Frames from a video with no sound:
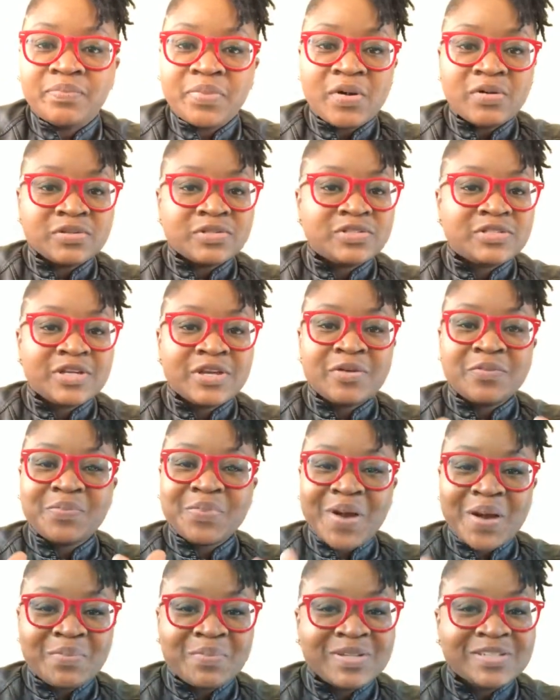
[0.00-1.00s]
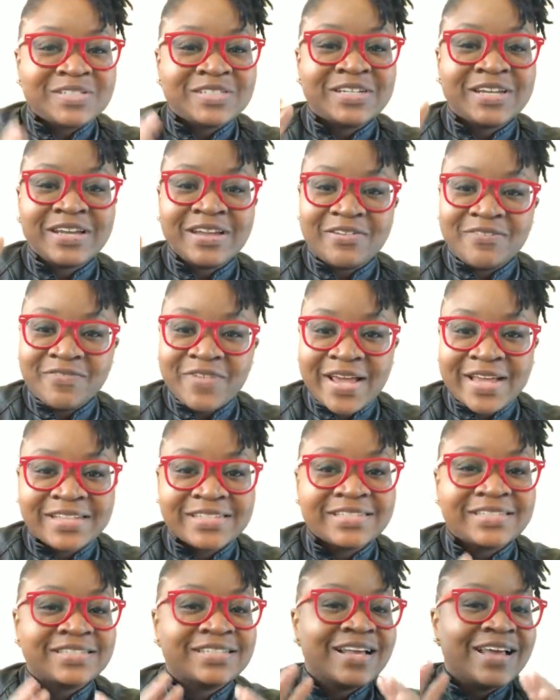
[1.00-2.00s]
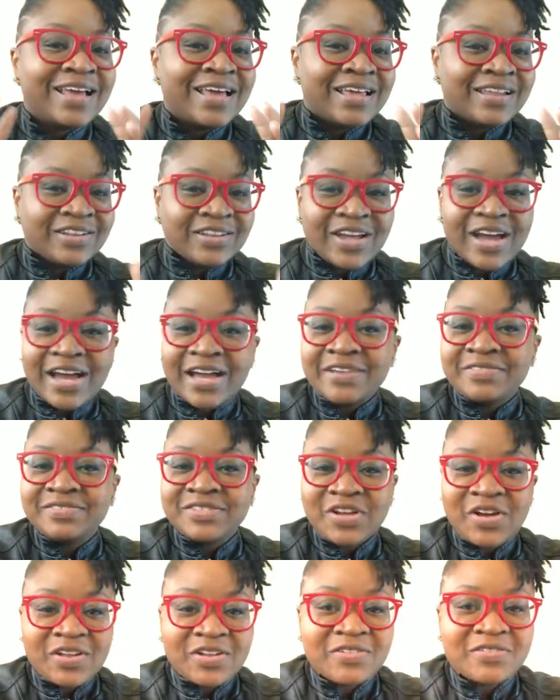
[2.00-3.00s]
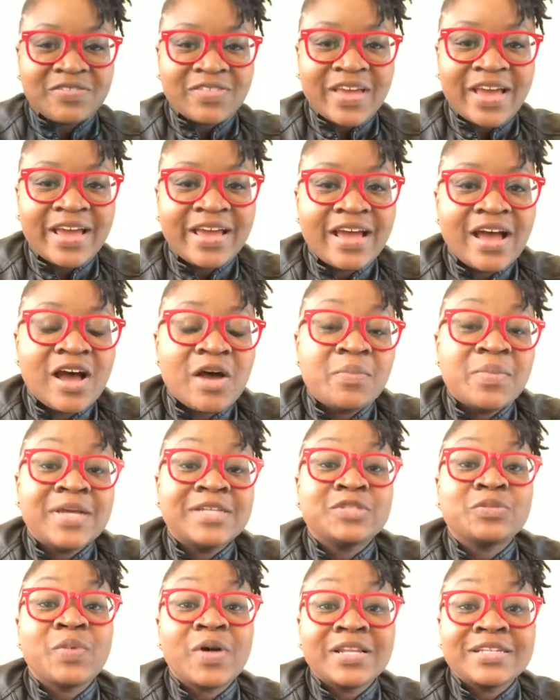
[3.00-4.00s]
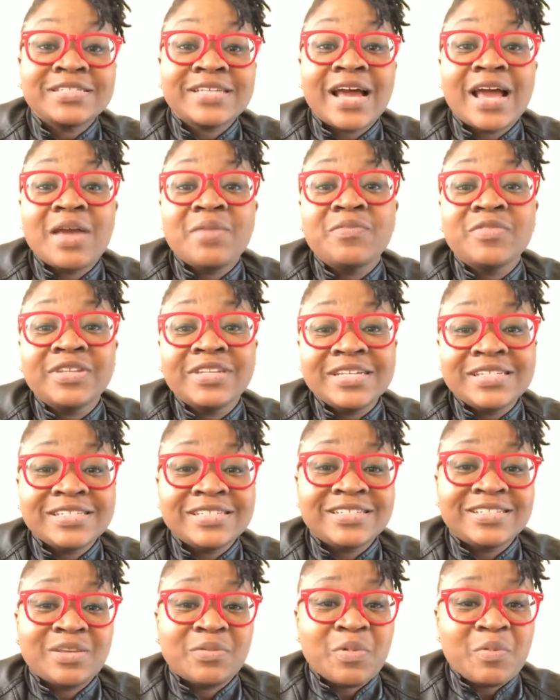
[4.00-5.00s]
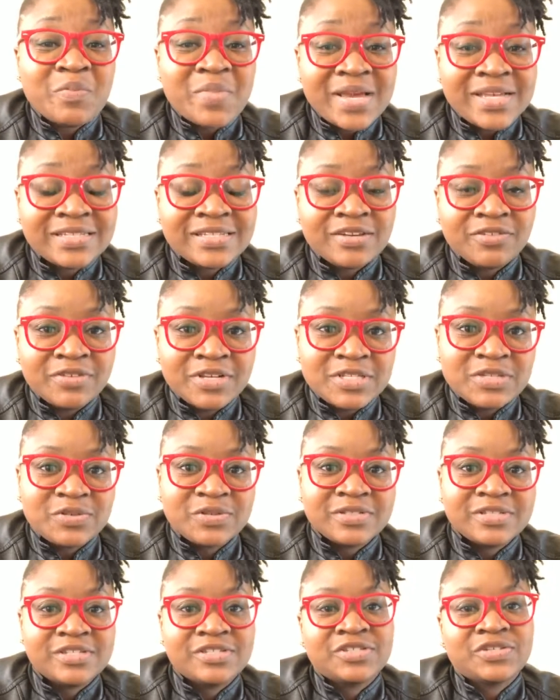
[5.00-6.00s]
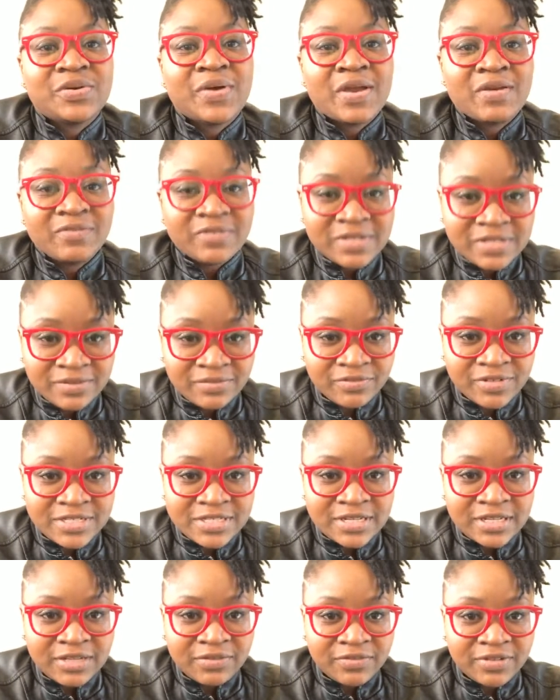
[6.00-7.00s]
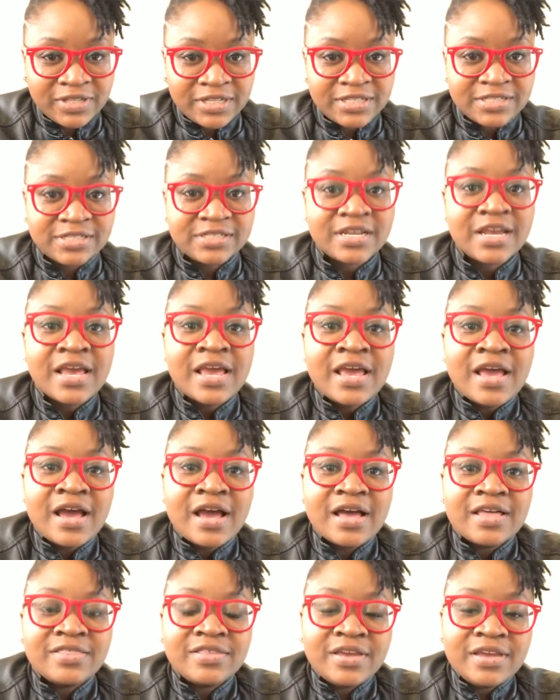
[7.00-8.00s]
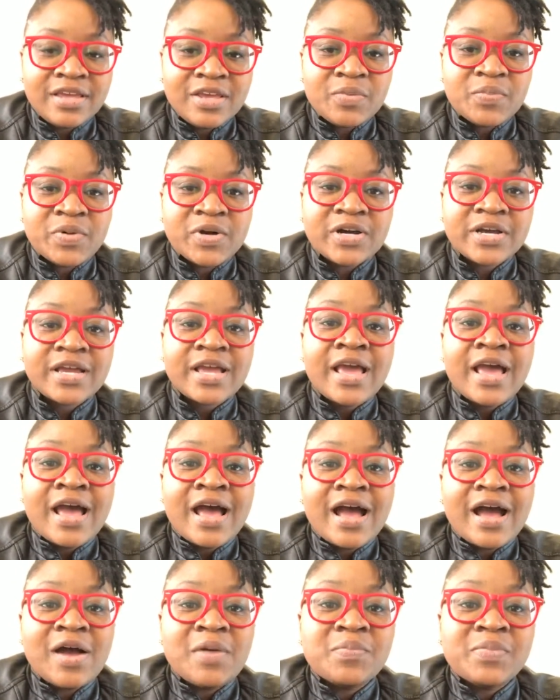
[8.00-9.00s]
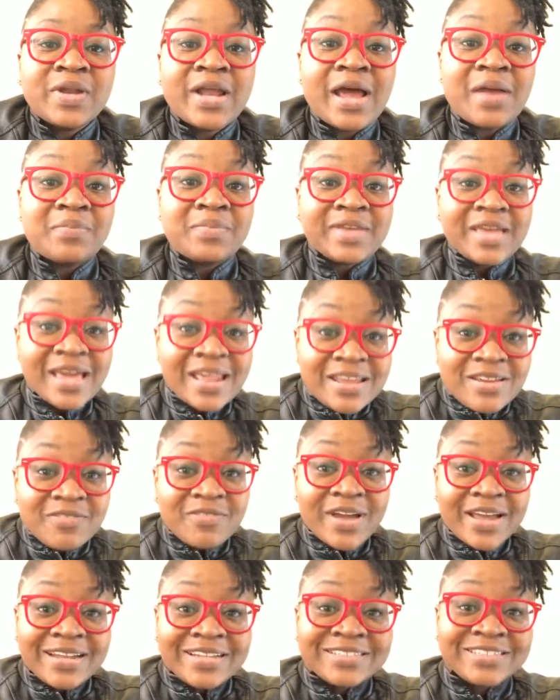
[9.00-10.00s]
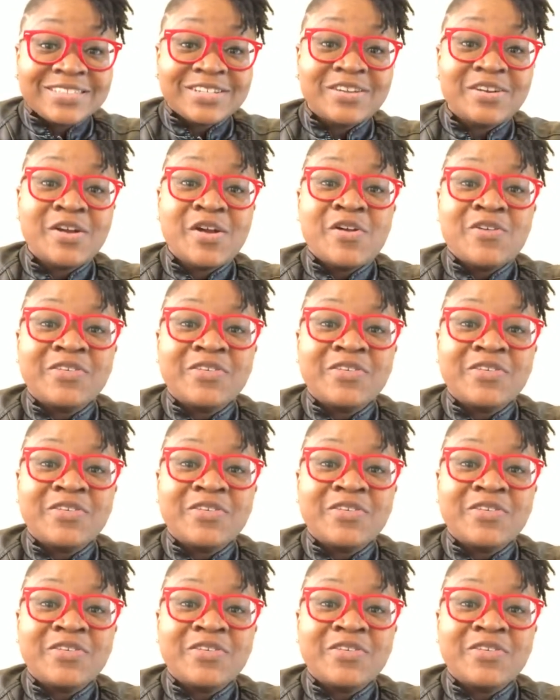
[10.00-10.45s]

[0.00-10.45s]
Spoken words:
posting, publishing, events, lives, all of that, as well as I'm releasing some amazing resources. So I recently released the ebook, but I'm getting ready to